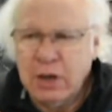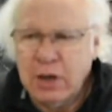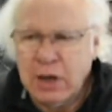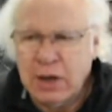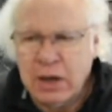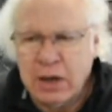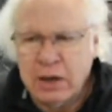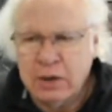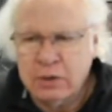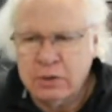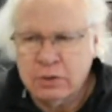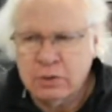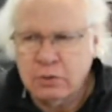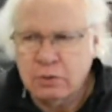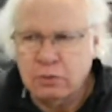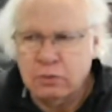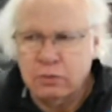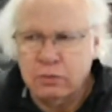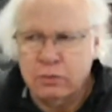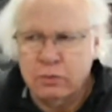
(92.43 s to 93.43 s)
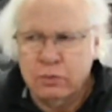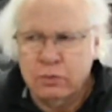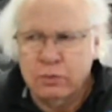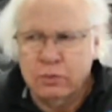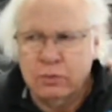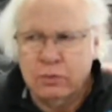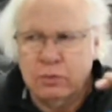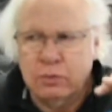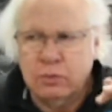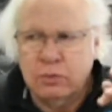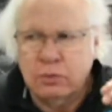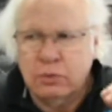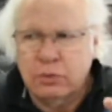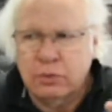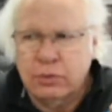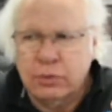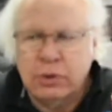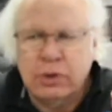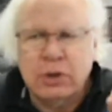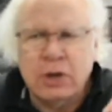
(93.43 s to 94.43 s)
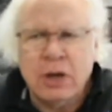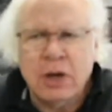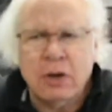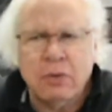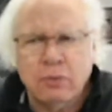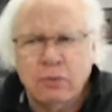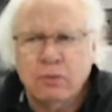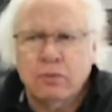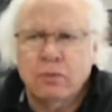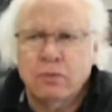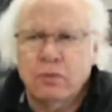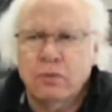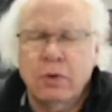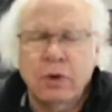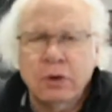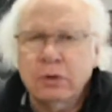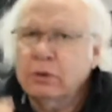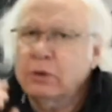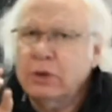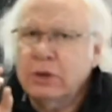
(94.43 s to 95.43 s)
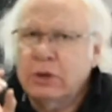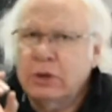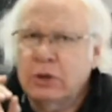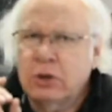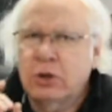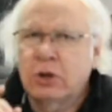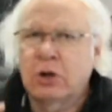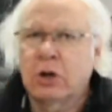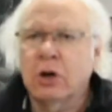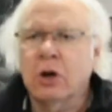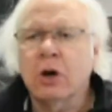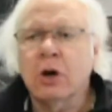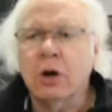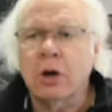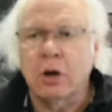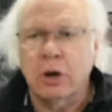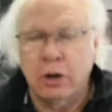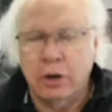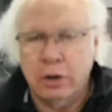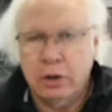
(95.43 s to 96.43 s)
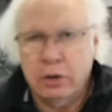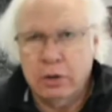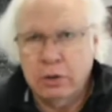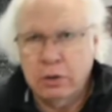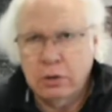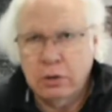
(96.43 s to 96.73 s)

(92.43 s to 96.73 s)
And they're not really gone,